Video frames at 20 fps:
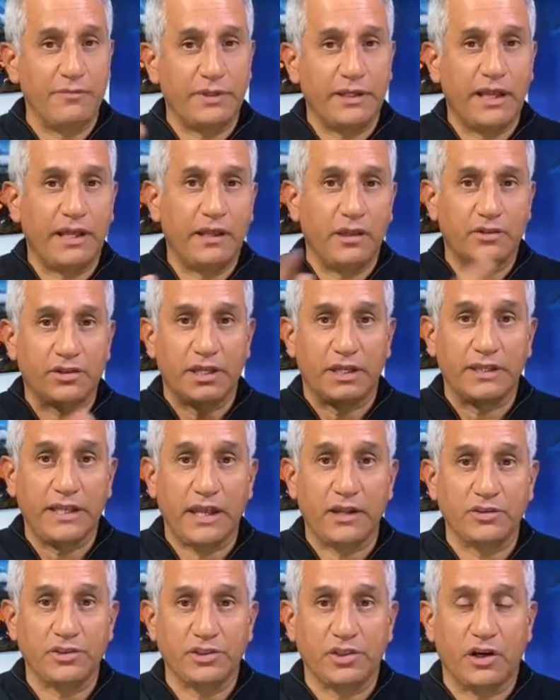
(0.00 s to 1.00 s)
but that looks like
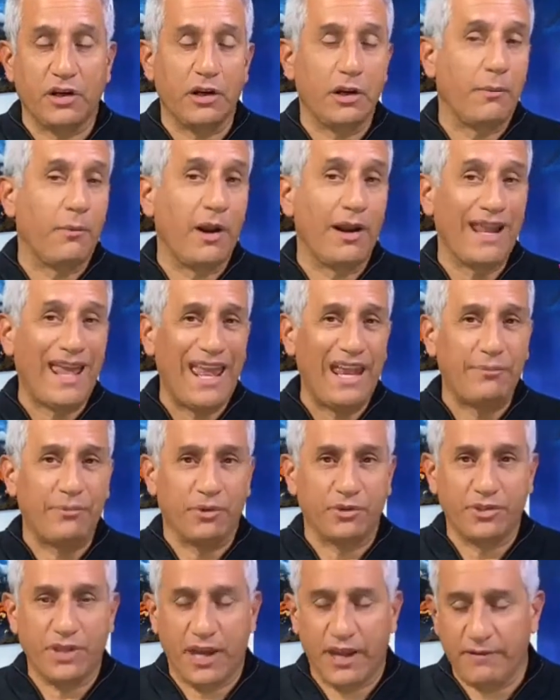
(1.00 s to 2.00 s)
that'll start around
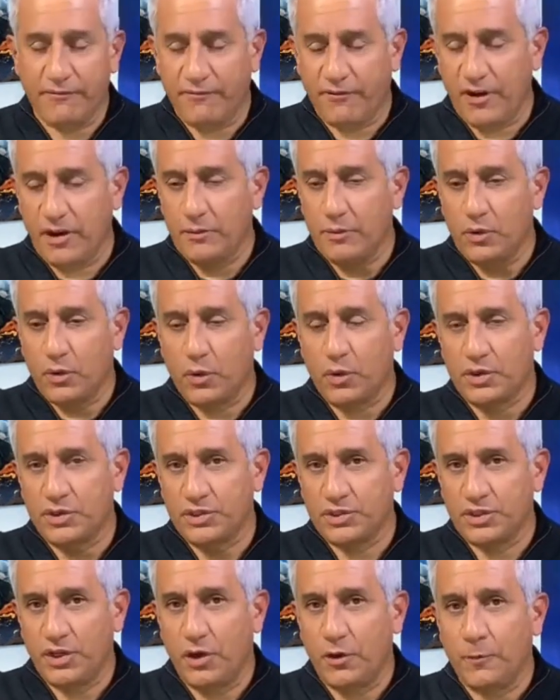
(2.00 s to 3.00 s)
April timeframe or
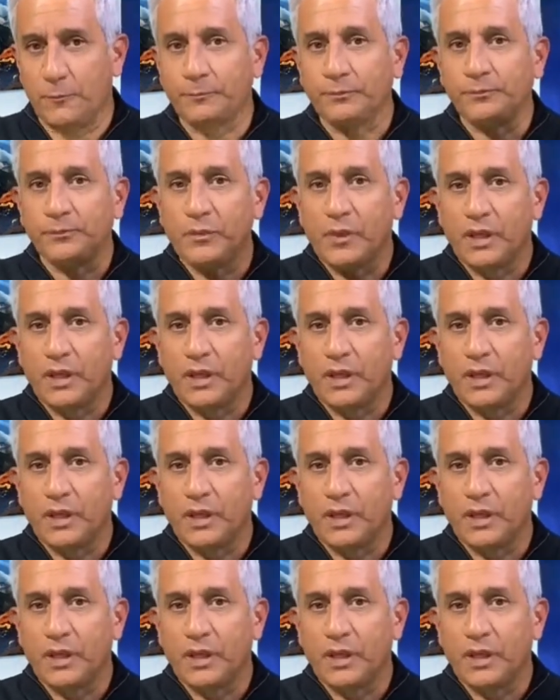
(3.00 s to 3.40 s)
so.